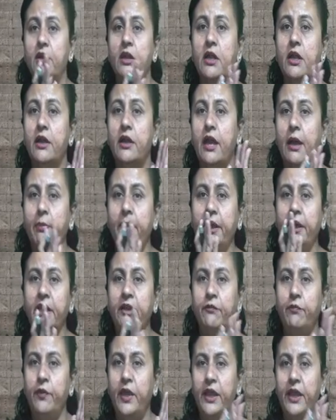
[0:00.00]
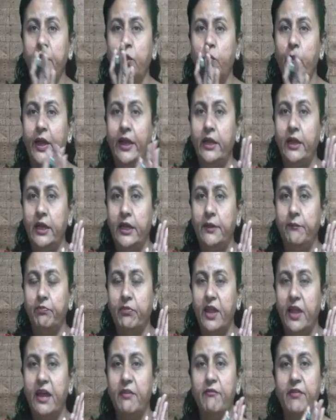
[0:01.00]
rubbing it very
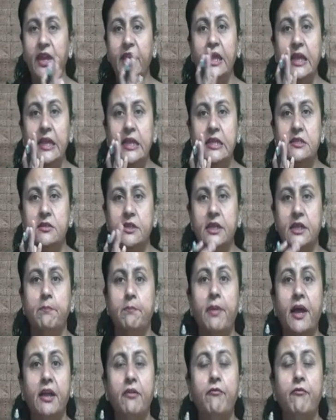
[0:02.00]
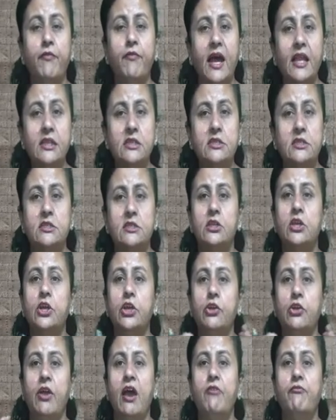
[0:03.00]
quickly and very easily. But once
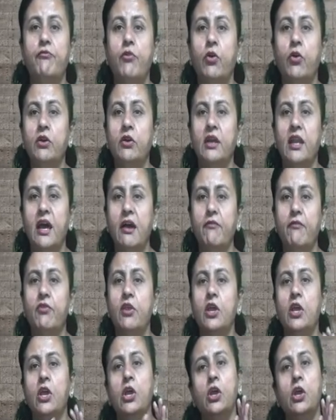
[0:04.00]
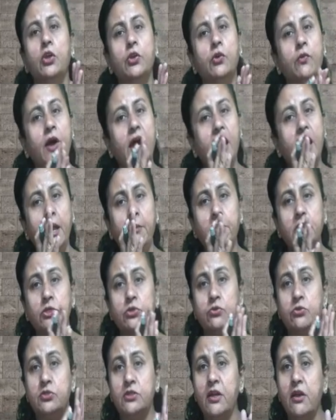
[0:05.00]
you have worn gloves, you are able
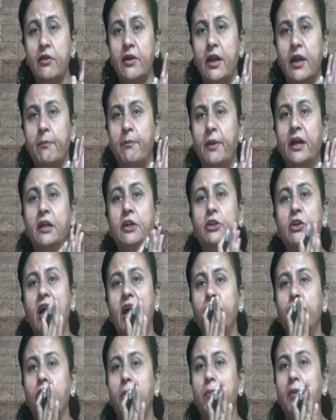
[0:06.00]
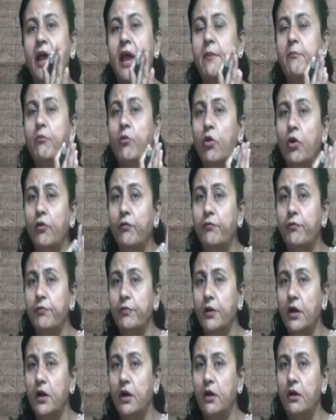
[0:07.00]
to still rub, but you have to apply more
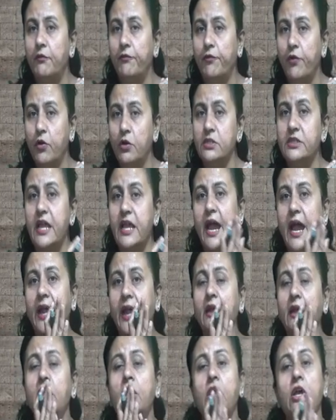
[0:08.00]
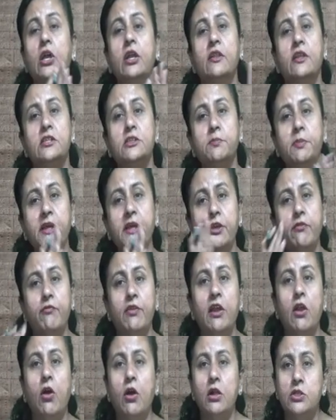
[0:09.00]
force and the speed
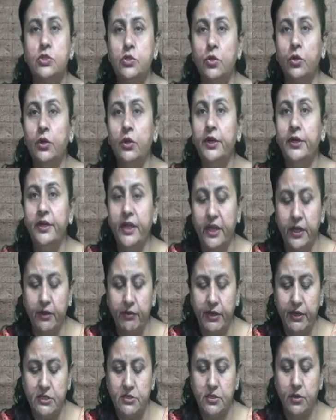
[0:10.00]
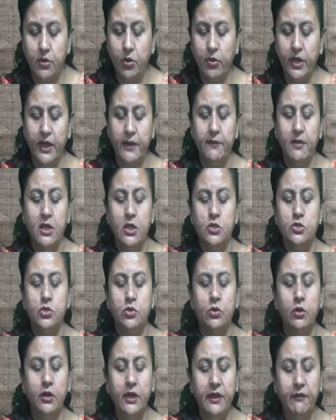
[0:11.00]
will also decrease. Okay,
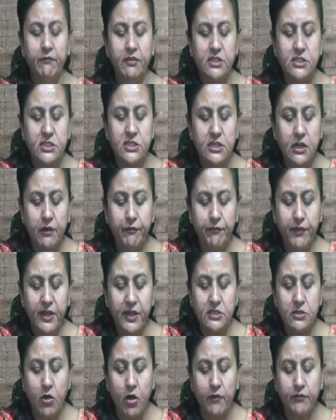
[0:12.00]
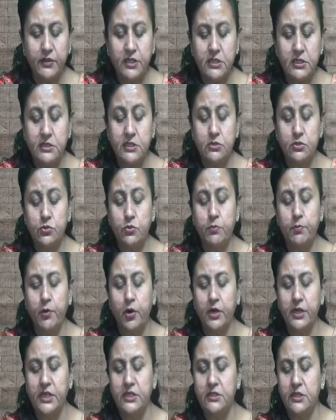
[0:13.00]
so if the surface of the two
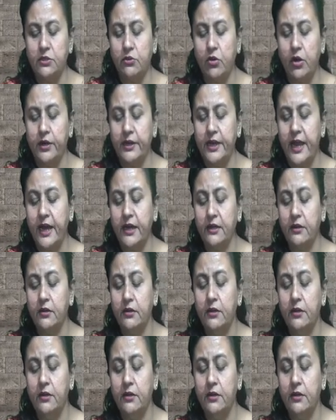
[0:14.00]
bodies in contact